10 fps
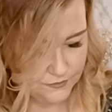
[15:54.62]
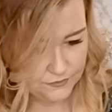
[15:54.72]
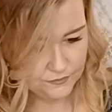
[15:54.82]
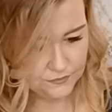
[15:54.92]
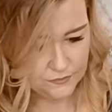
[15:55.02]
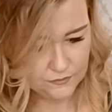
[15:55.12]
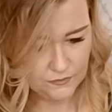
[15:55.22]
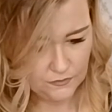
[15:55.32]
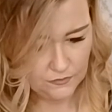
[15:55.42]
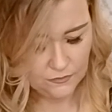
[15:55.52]

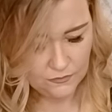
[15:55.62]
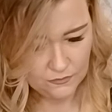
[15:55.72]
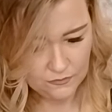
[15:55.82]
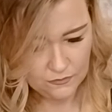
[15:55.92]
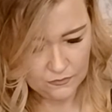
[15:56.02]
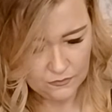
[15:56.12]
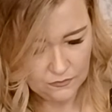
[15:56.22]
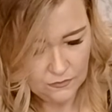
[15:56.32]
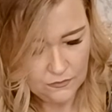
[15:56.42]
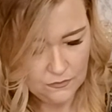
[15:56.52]

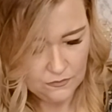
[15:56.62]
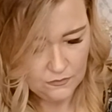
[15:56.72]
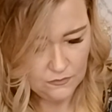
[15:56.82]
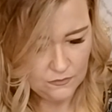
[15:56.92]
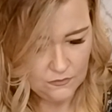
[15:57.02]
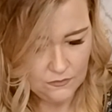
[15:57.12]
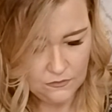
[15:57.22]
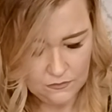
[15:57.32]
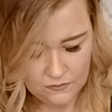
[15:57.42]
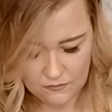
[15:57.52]

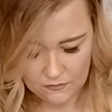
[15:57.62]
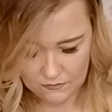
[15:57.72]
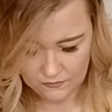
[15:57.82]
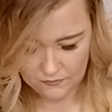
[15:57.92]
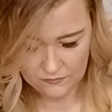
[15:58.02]
No one is speaking in this clip.